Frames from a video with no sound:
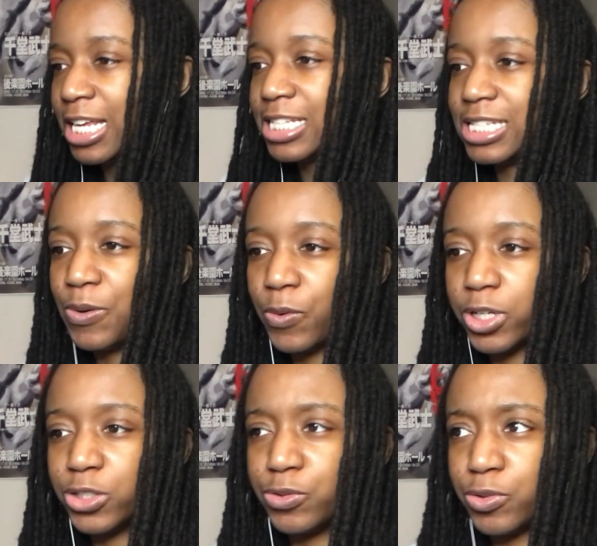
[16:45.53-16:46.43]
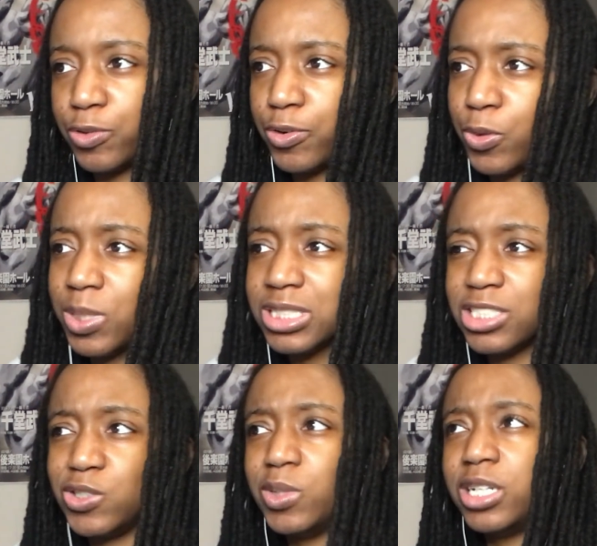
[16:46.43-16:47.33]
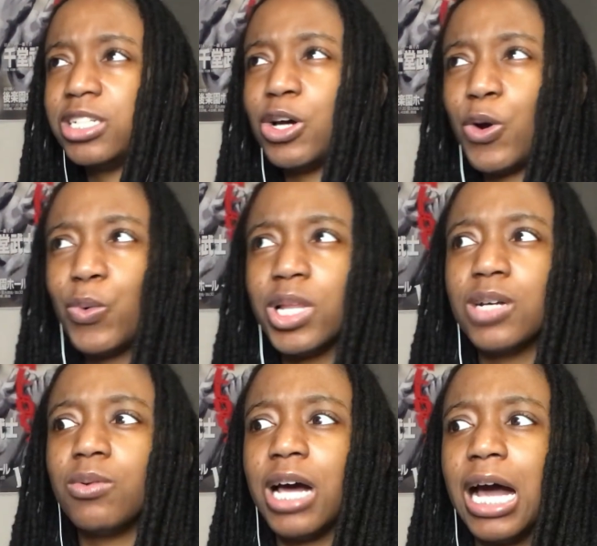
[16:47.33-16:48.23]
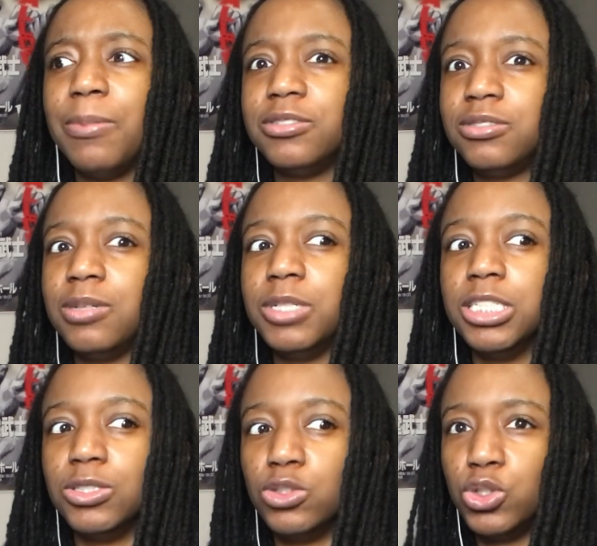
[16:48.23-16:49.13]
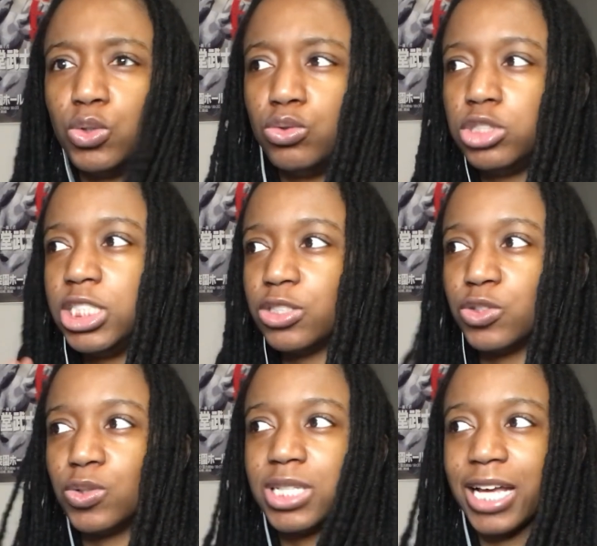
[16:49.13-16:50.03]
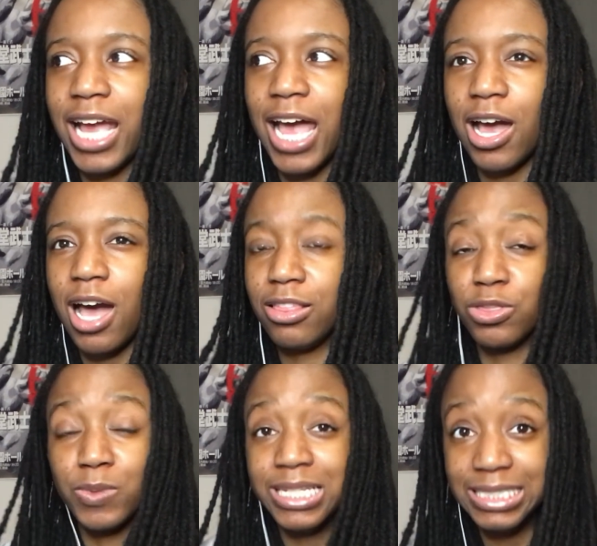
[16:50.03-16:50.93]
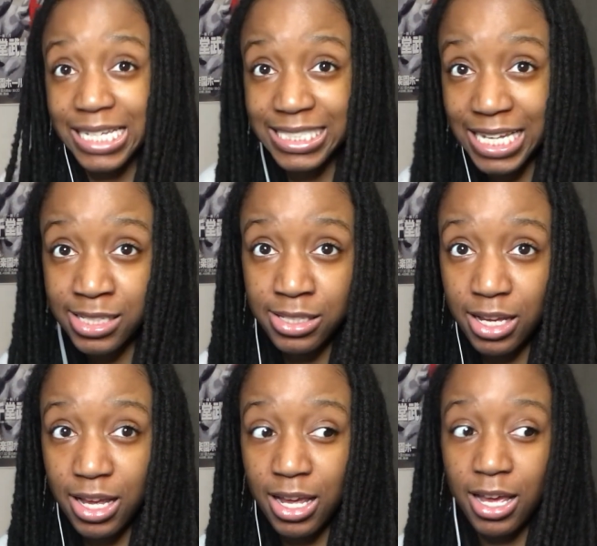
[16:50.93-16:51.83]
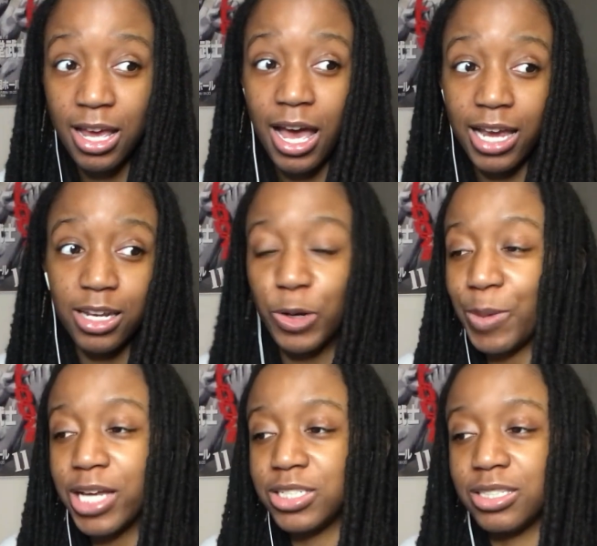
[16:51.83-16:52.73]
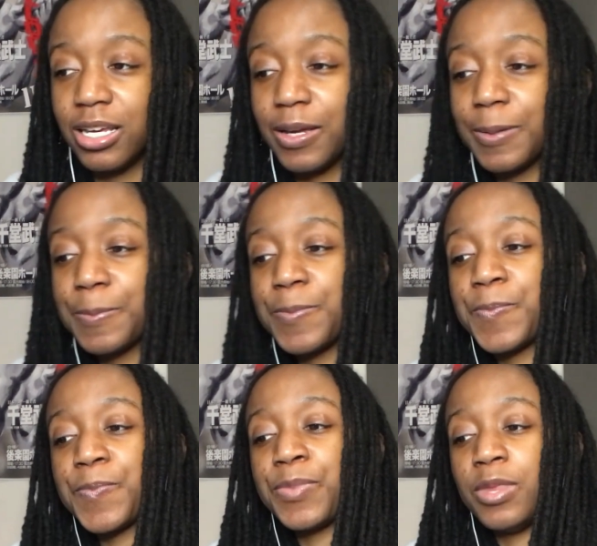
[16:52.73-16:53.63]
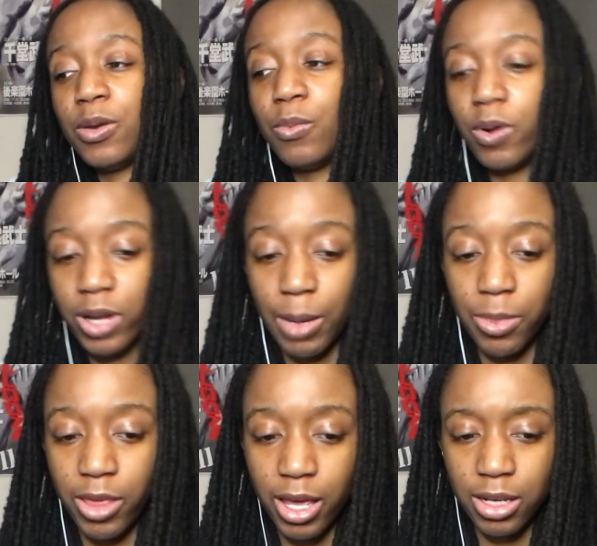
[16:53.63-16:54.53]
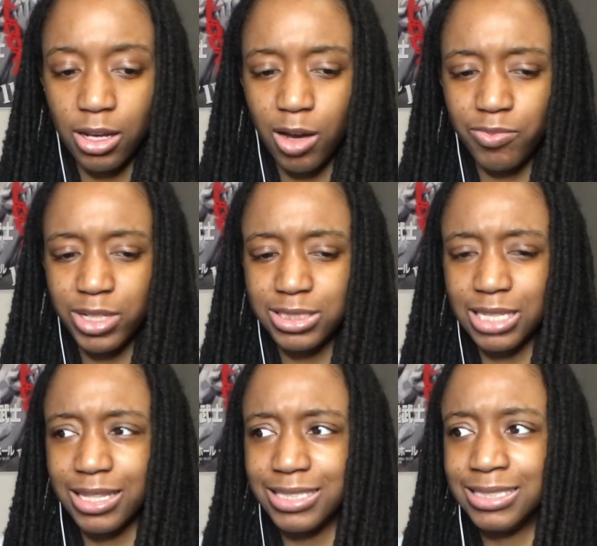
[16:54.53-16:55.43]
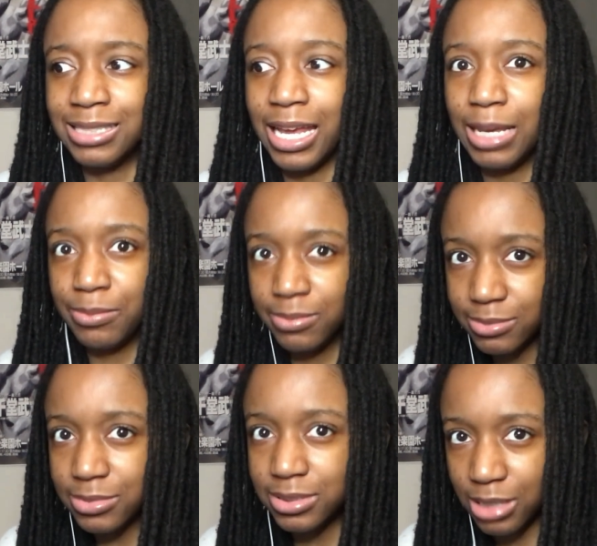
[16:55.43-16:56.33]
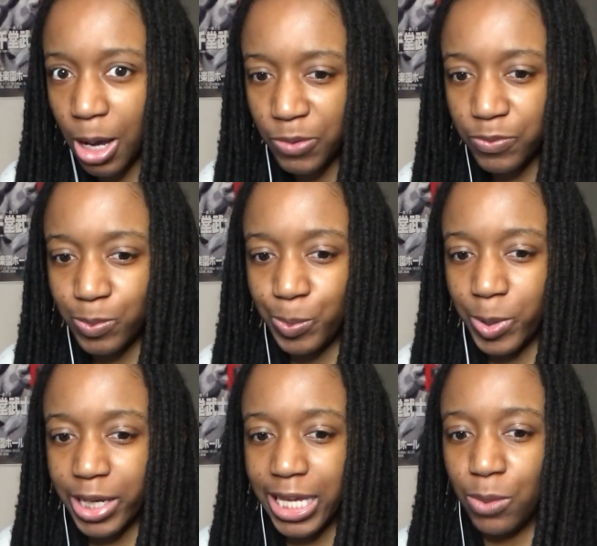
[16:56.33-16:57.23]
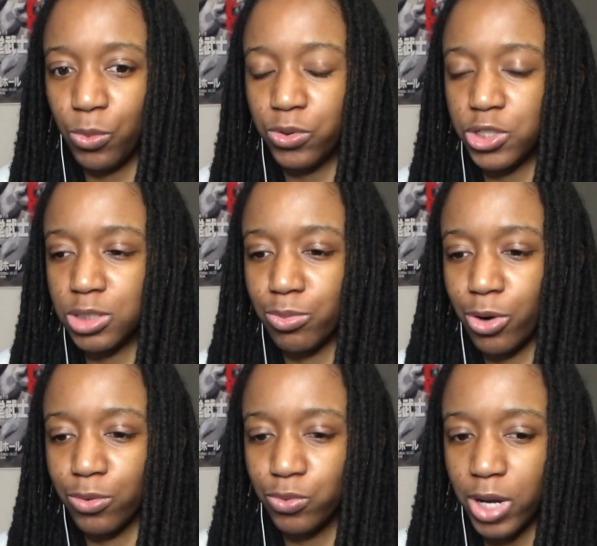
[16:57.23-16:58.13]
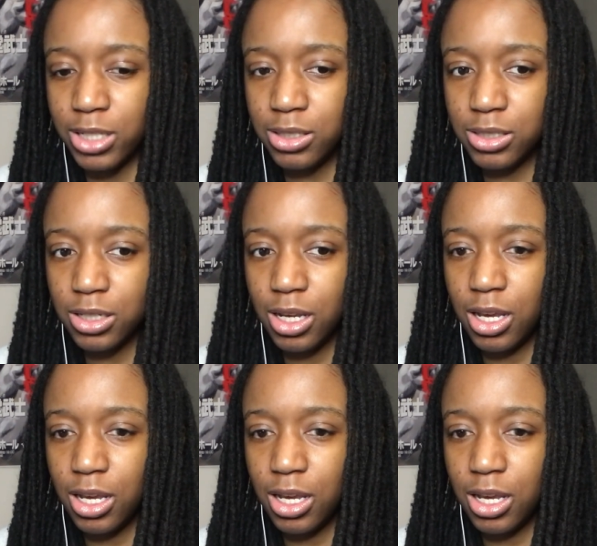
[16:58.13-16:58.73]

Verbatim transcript: See what we're gonna do for the further ones. Cause I do wanna know like what happens to him in season two, season three, like three seasons. I cannot imagine like what'll happen then. Hopefully it's not the same stuff, but him with just more friends.